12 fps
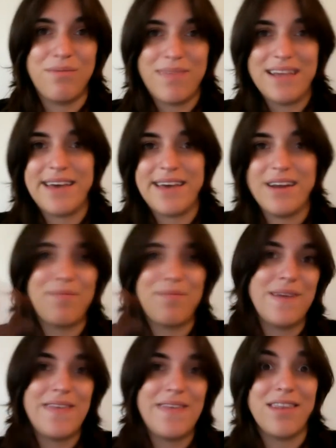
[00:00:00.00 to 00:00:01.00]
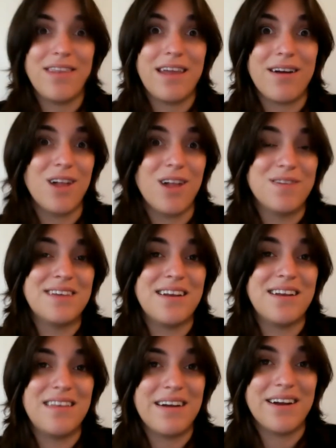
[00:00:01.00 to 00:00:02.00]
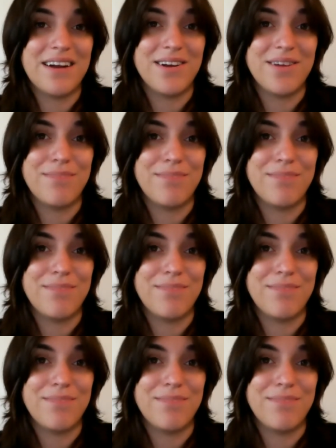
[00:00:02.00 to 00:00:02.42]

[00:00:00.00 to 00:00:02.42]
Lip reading: they sign up and then all of a sudden they're in your